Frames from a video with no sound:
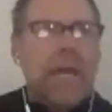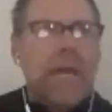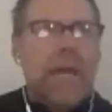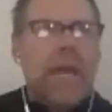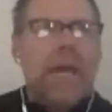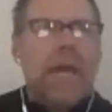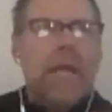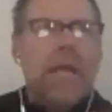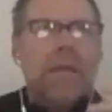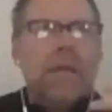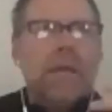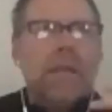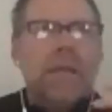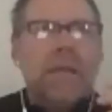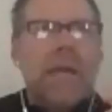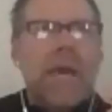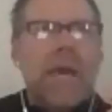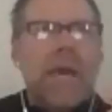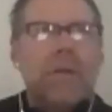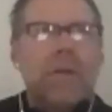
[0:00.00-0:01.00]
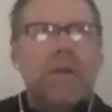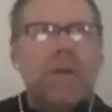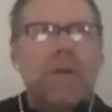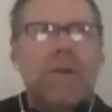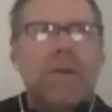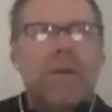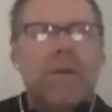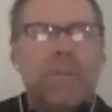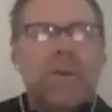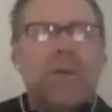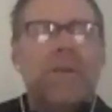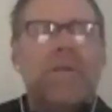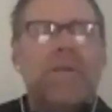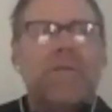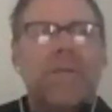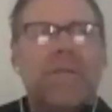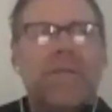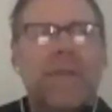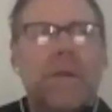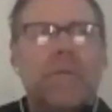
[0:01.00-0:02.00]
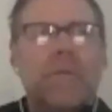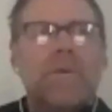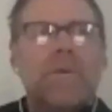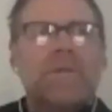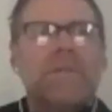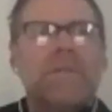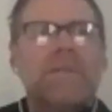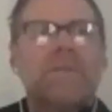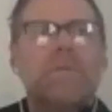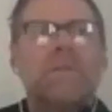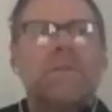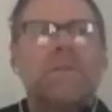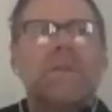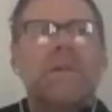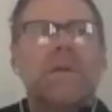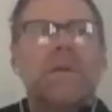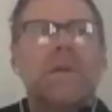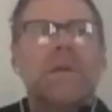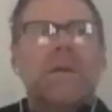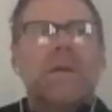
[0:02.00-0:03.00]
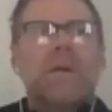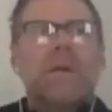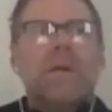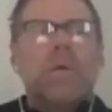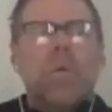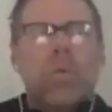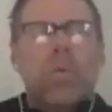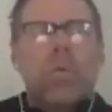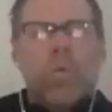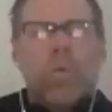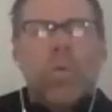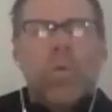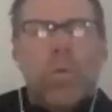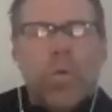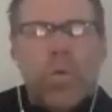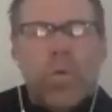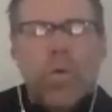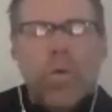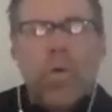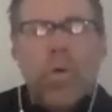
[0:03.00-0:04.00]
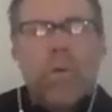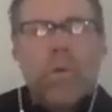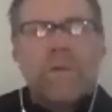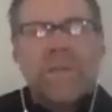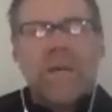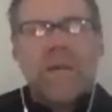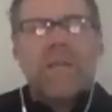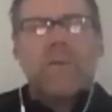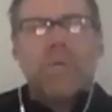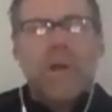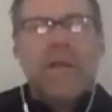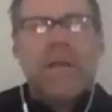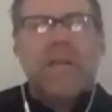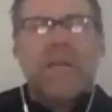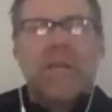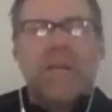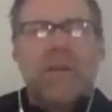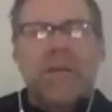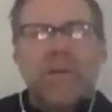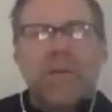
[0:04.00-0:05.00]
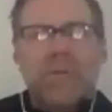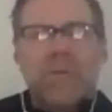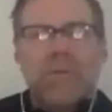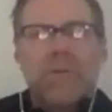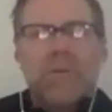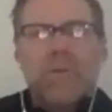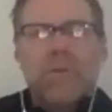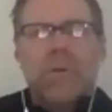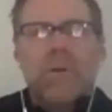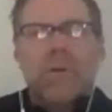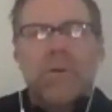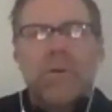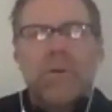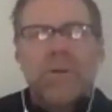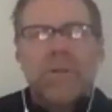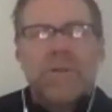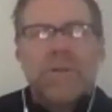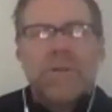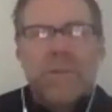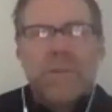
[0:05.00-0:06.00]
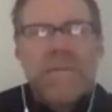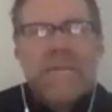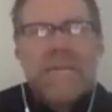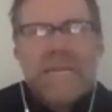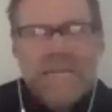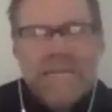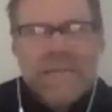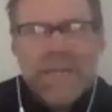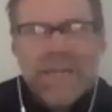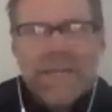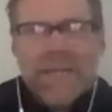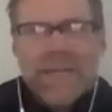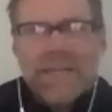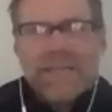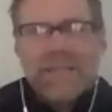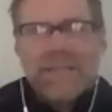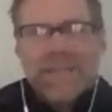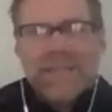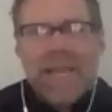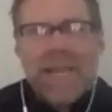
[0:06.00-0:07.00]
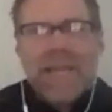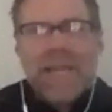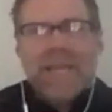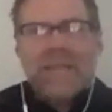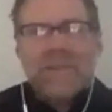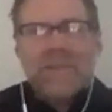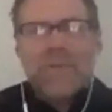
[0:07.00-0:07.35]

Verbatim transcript: and the irony or the beautiful thing was this was, who was on the radio was me singing to